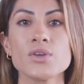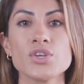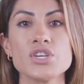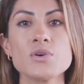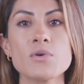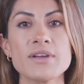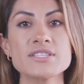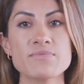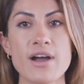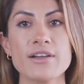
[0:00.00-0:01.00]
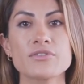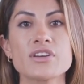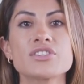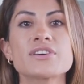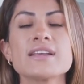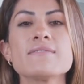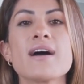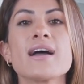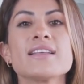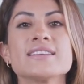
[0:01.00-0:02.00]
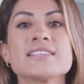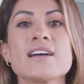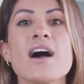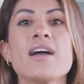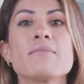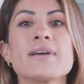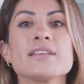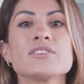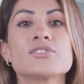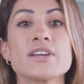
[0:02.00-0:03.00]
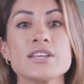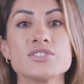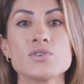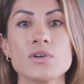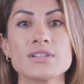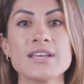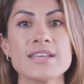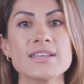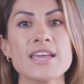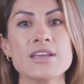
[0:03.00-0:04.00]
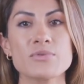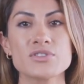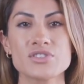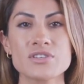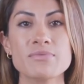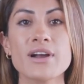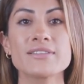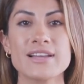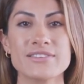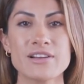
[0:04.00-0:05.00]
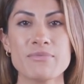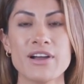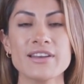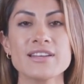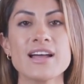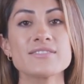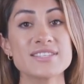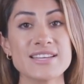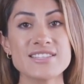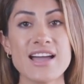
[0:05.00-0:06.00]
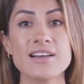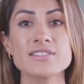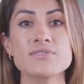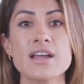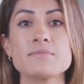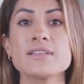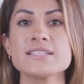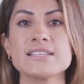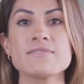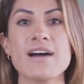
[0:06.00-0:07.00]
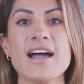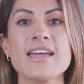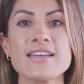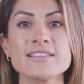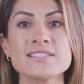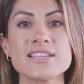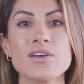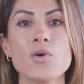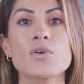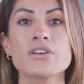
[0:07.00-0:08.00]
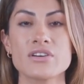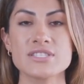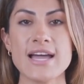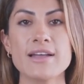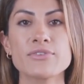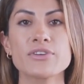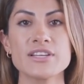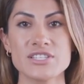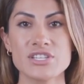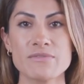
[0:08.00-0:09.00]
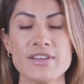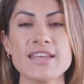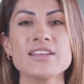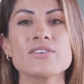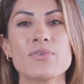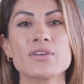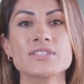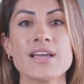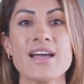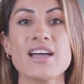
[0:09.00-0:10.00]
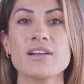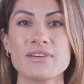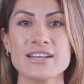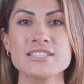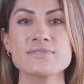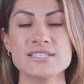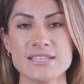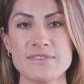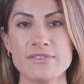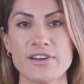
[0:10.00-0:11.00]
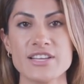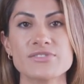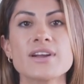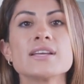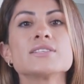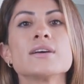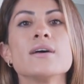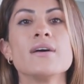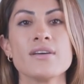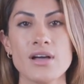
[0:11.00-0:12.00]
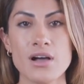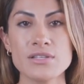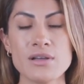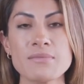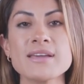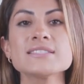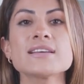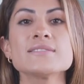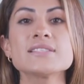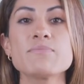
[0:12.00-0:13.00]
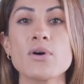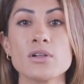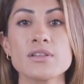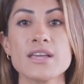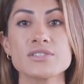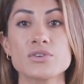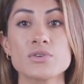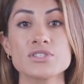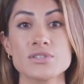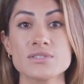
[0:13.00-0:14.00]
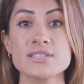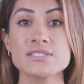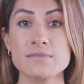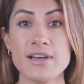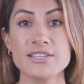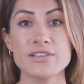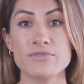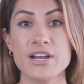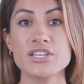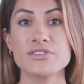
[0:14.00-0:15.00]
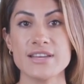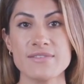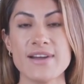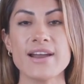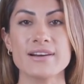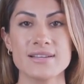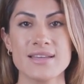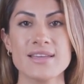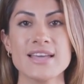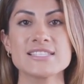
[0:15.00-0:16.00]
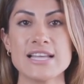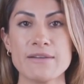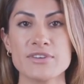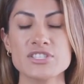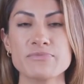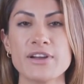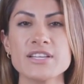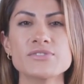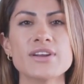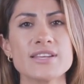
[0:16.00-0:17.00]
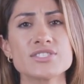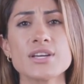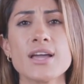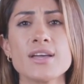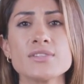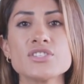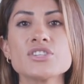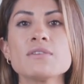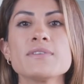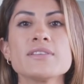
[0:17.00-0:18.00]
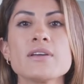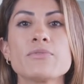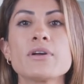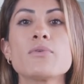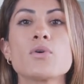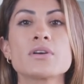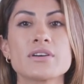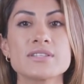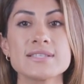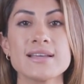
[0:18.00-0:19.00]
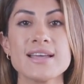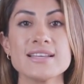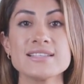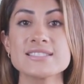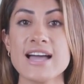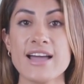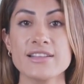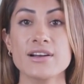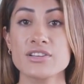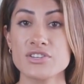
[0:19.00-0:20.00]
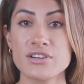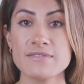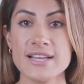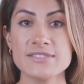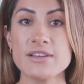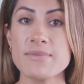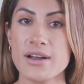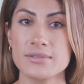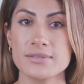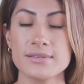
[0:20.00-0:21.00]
Kucoin Spot Grid Trading Bot is an automated trading tool that enables you to profit from market ups and downs by placing buy and sell orders at predetermined intervals around a specific price range. Although it may sound simple, it's crucial to select the right trading pair, establish a price range, determine the number of orders, and decide on your investment amount.